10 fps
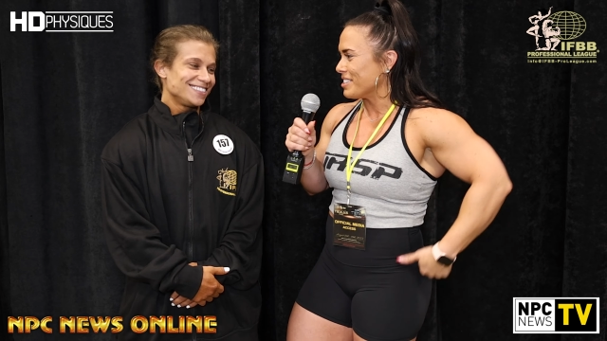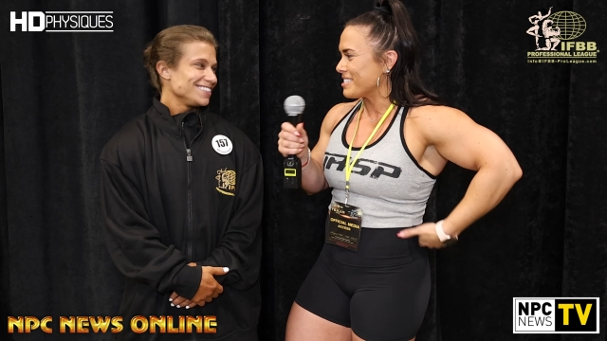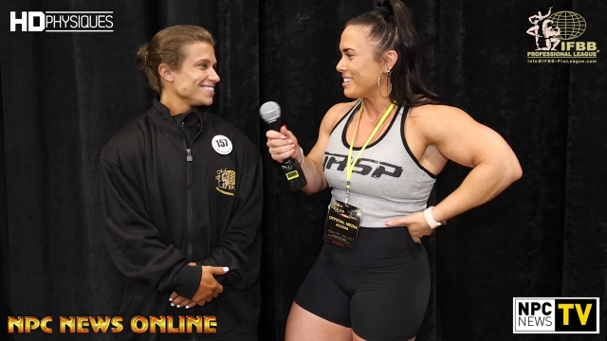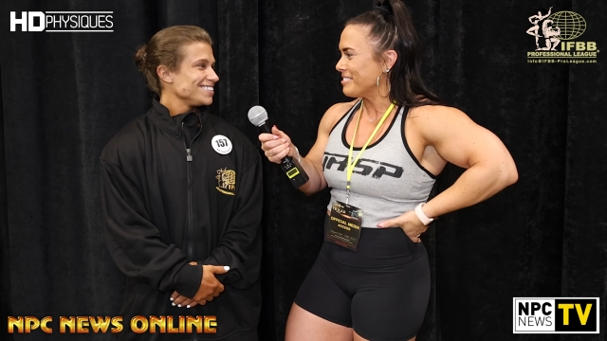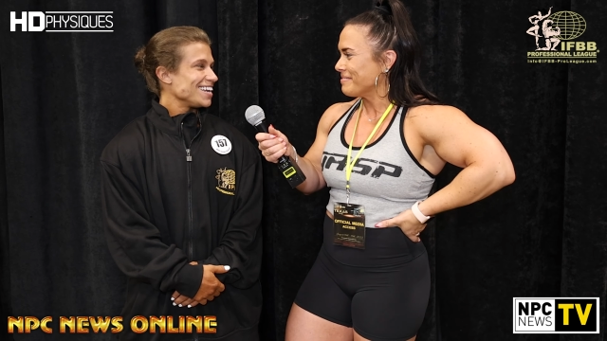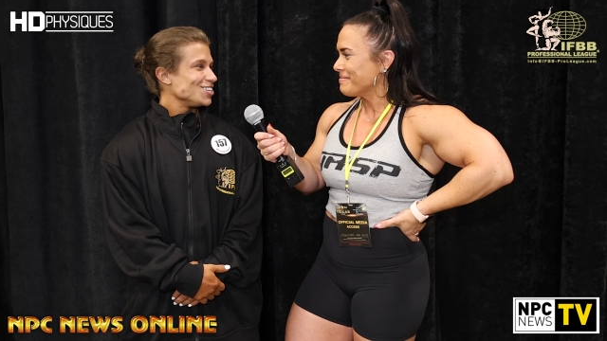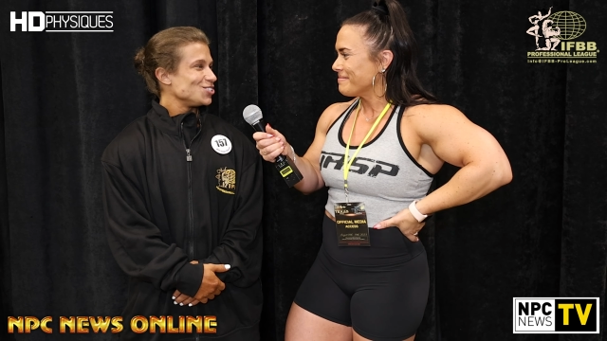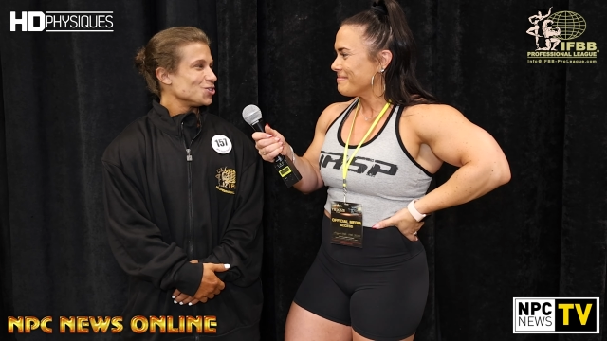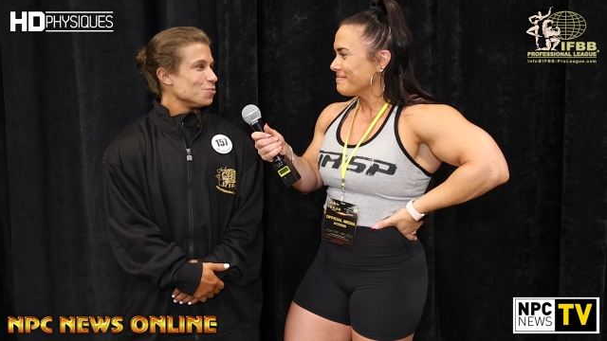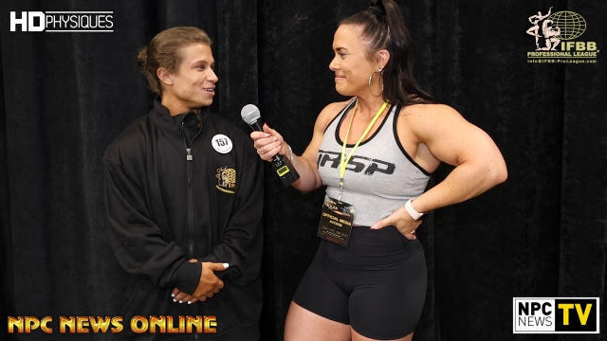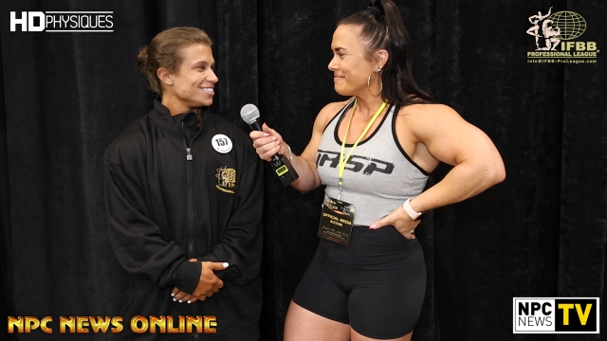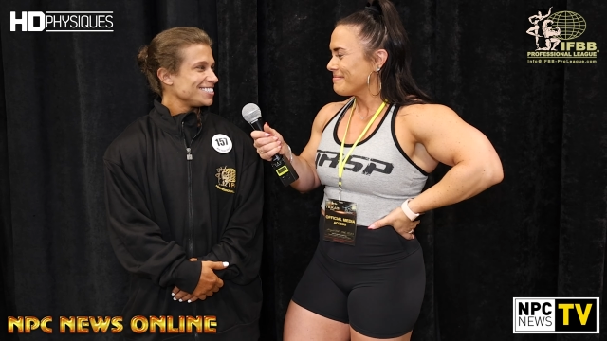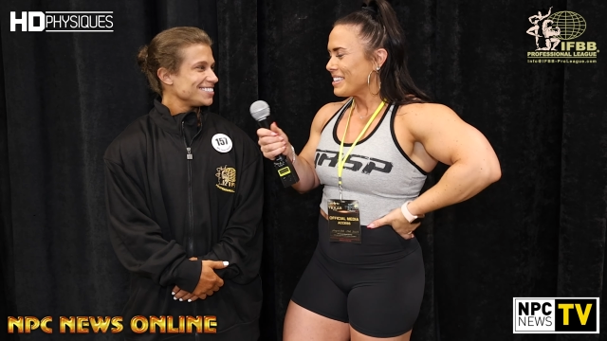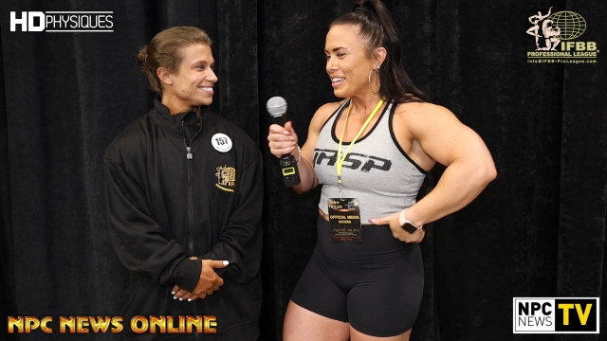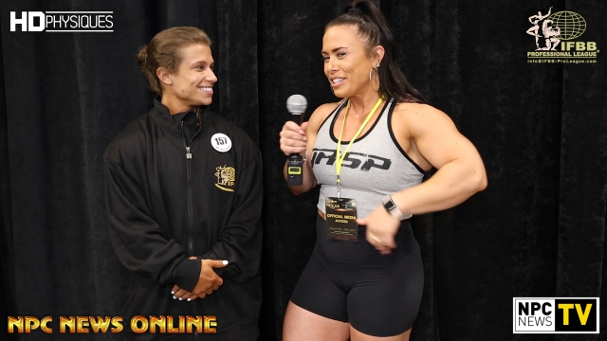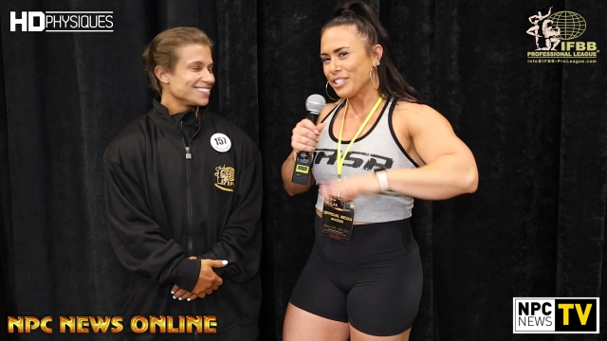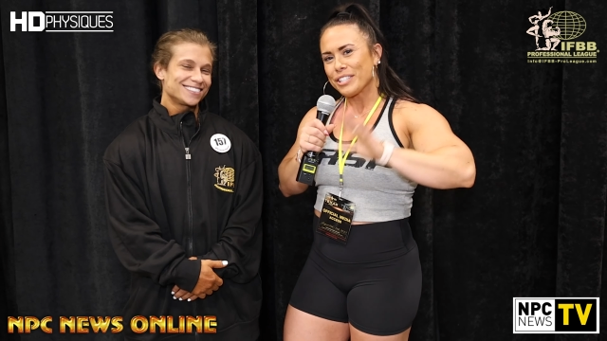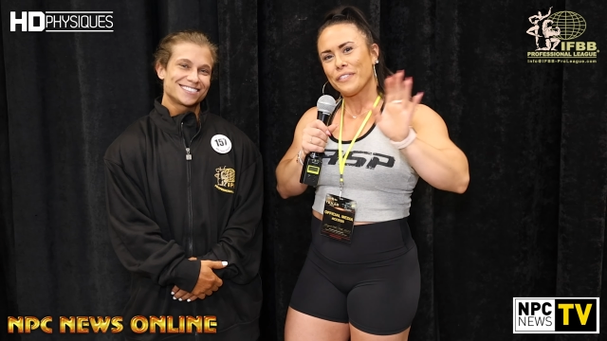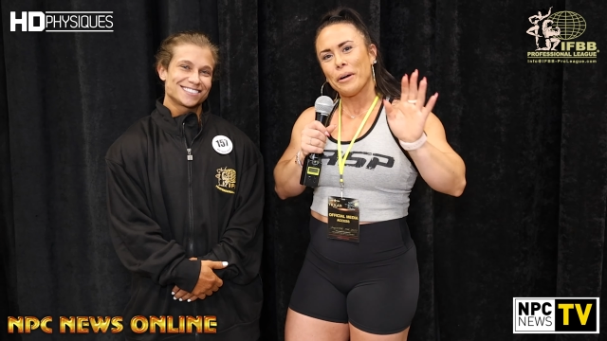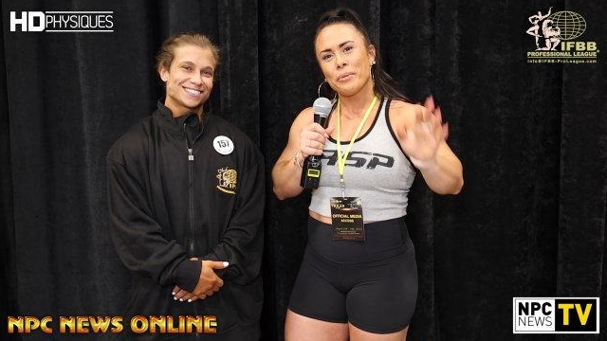Speaker 1: Alyssa.
Speaker 2: Thank you so much.
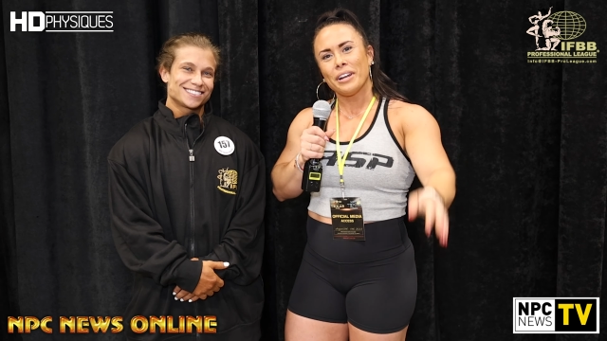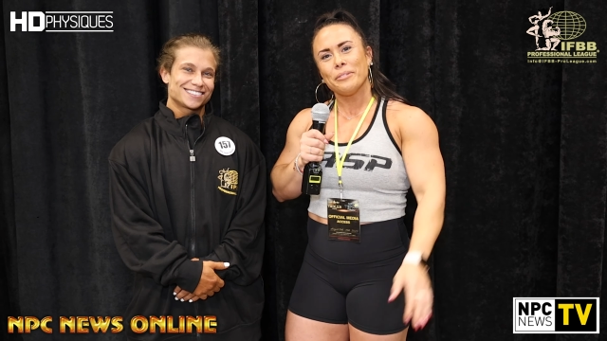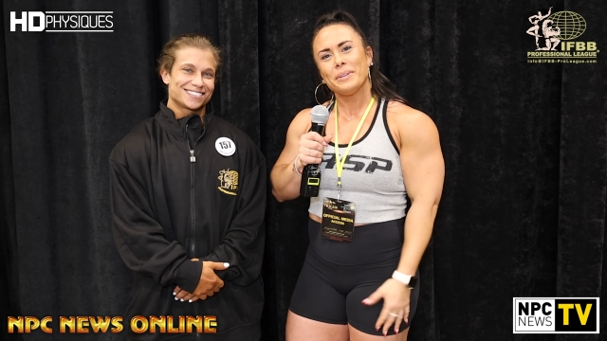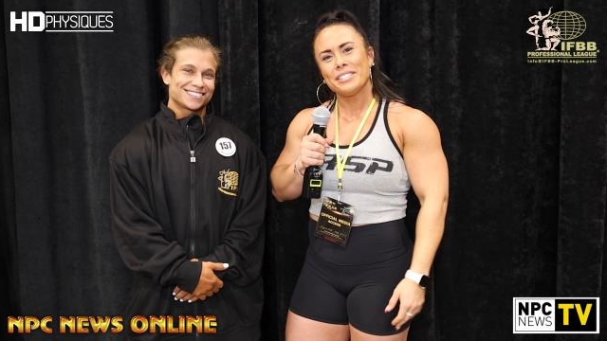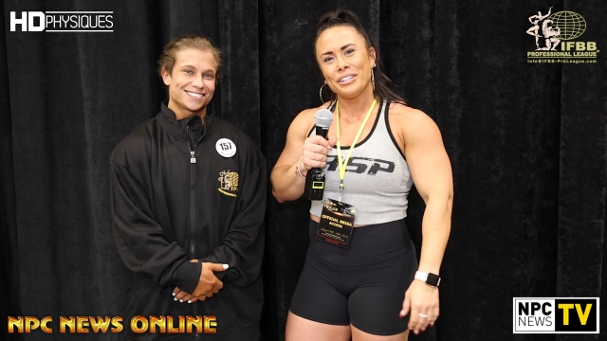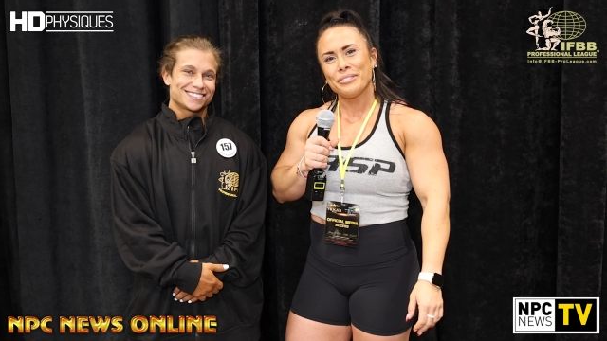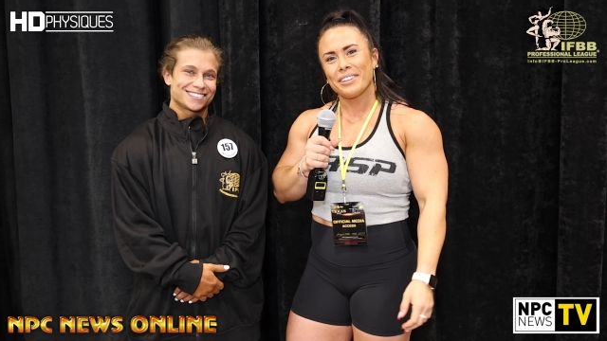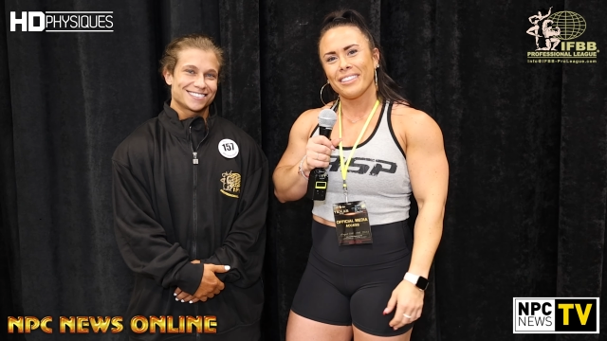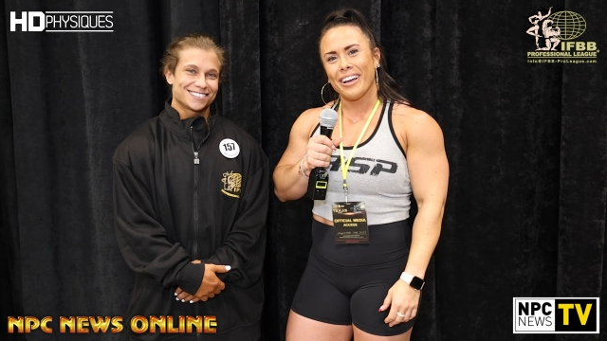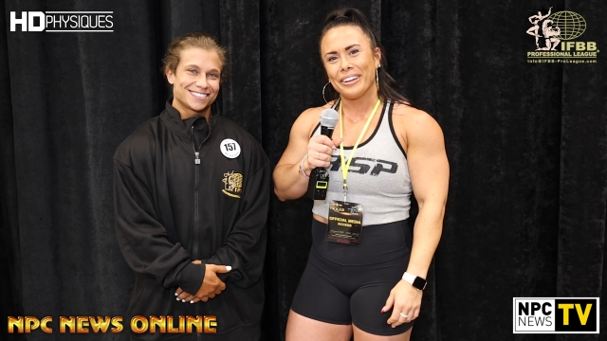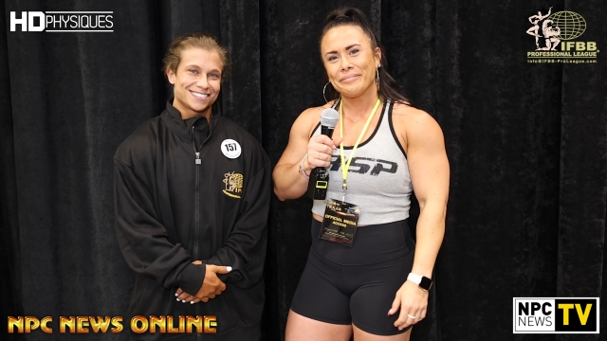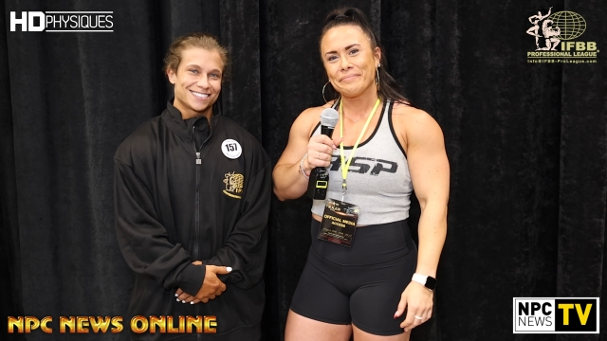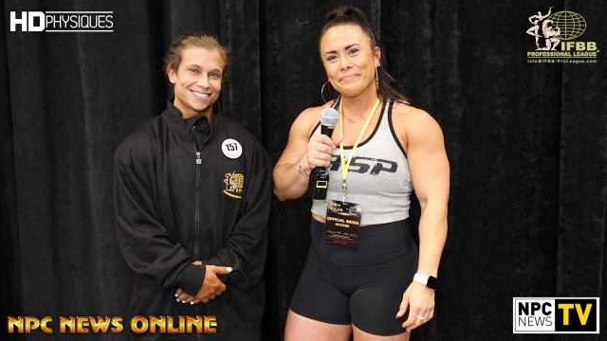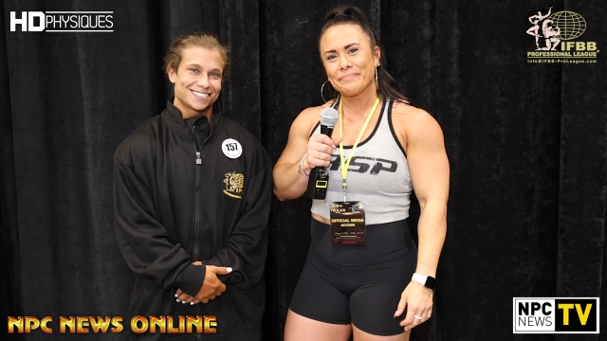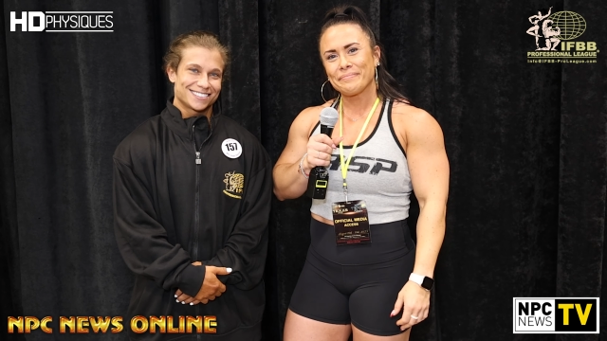
Speaker 1: Jess Falborn, NPC News Online.